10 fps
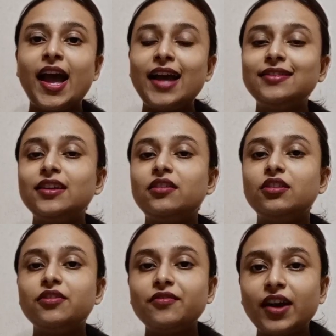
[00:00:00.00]
and they are
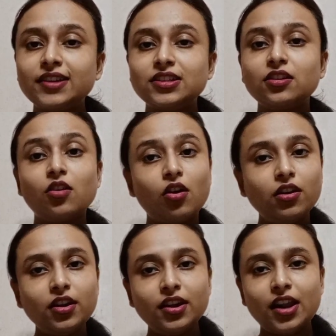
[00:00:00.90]
inviting
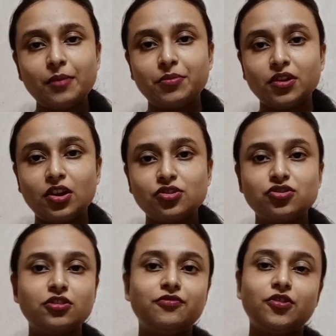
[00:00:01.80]
online application